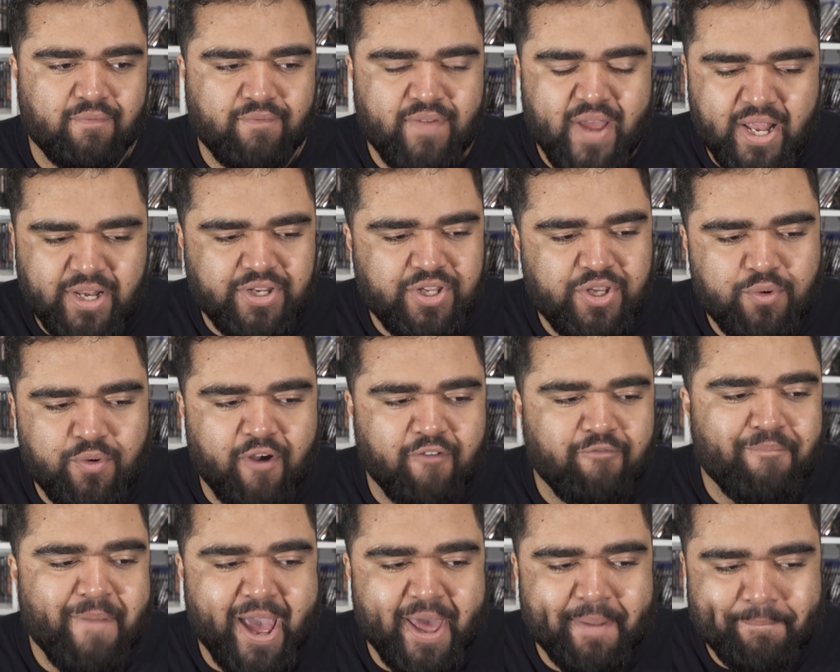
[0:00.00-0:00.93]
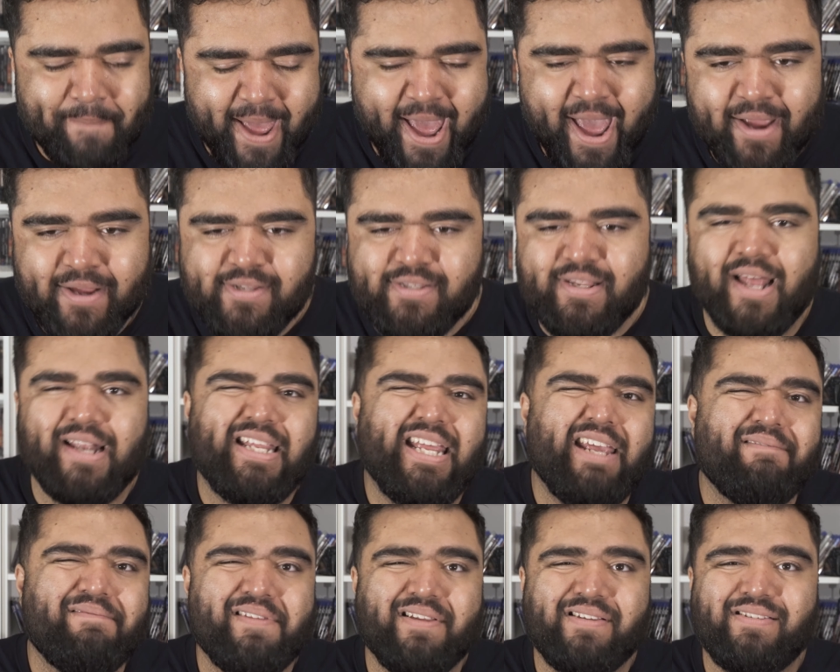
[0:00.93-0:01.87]
venue of Mad Max. I'd
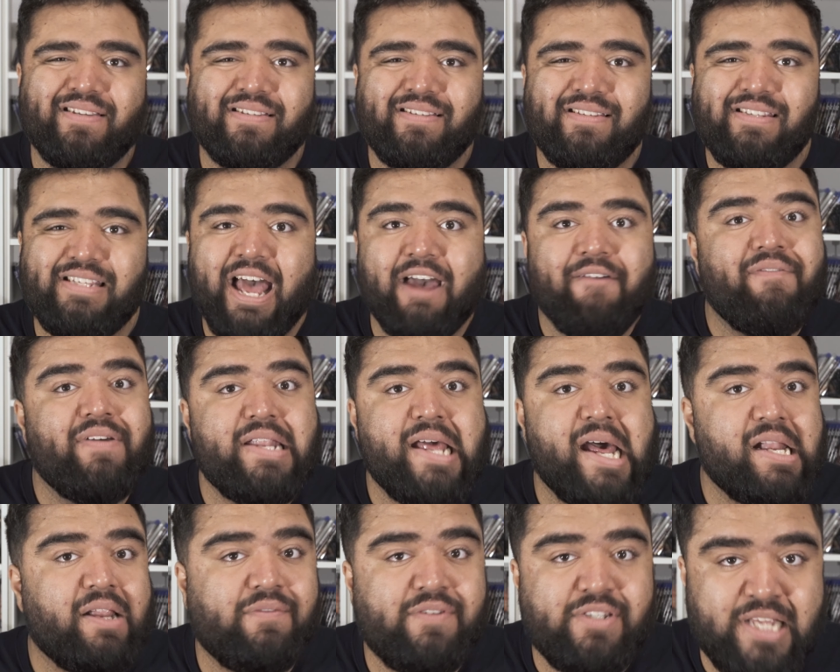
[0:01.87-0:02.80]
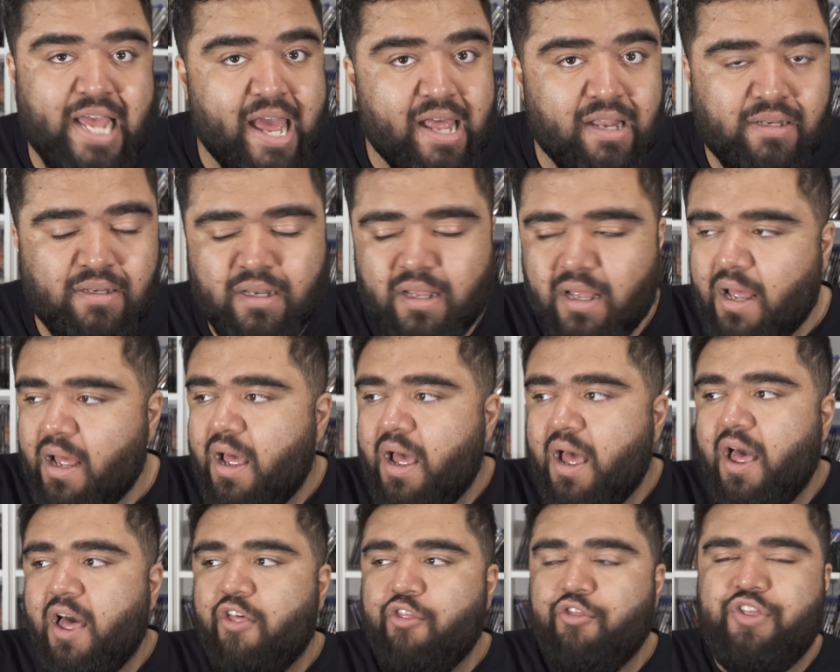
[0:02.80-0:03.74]
give this a 7 out of 10.
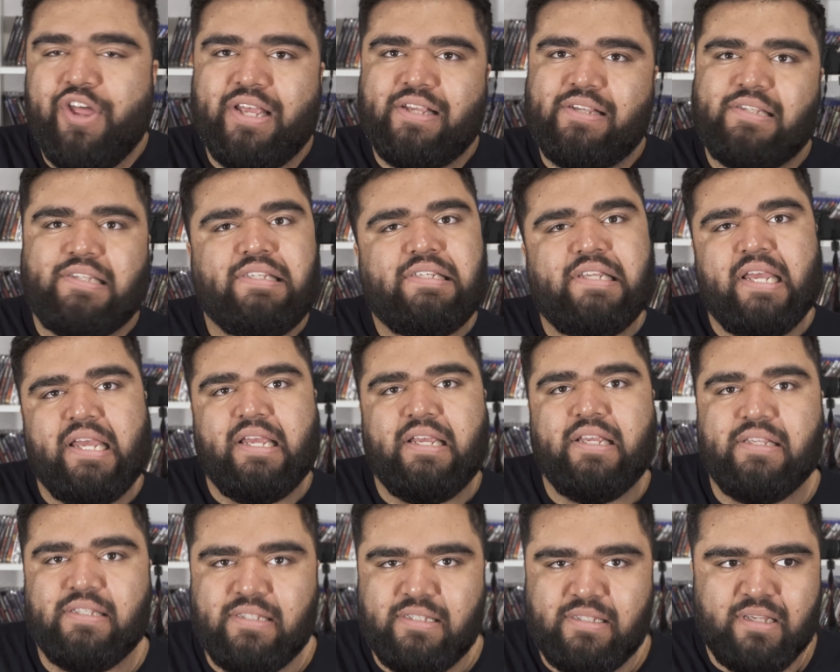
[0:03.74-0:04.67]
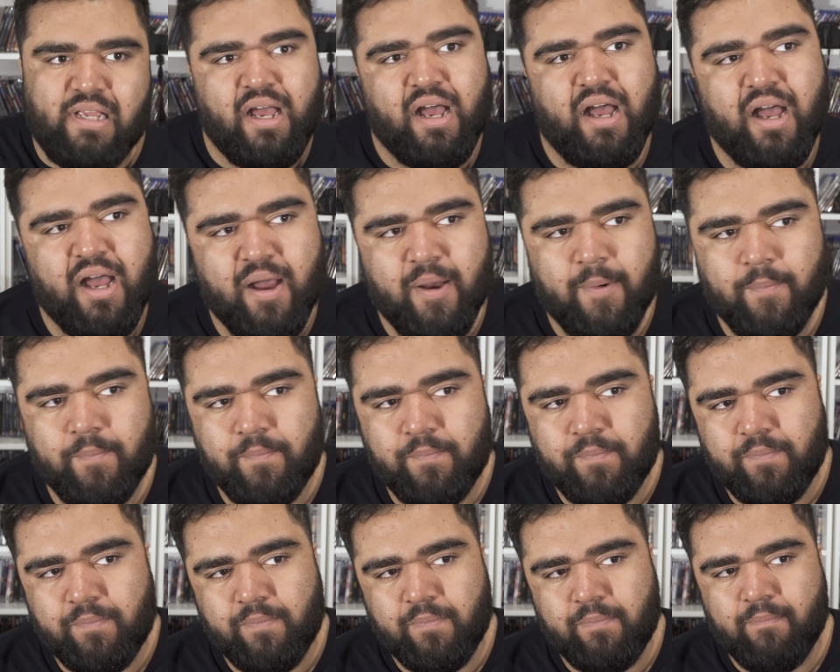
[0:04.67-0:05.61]
This is
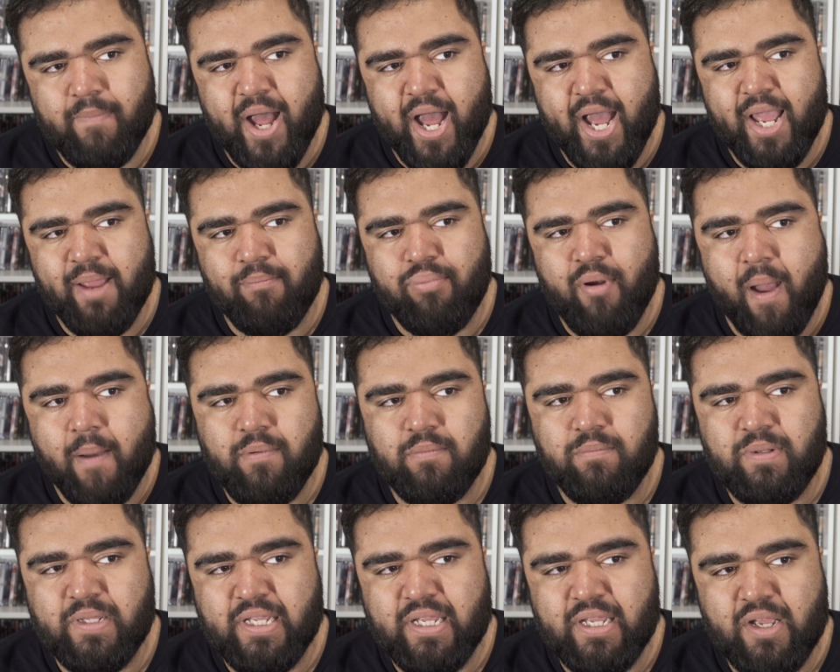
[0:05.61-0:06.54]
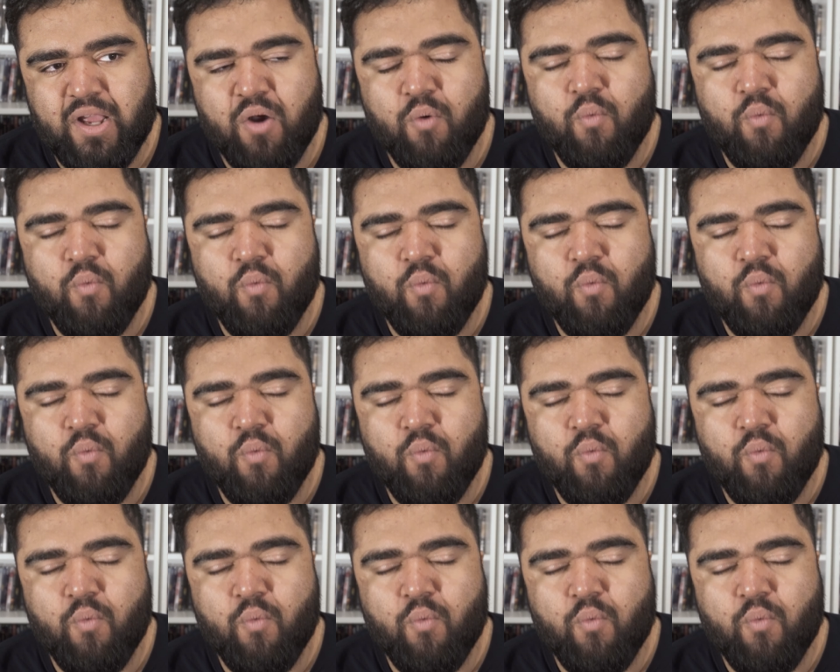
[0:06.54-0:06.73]
um, my probably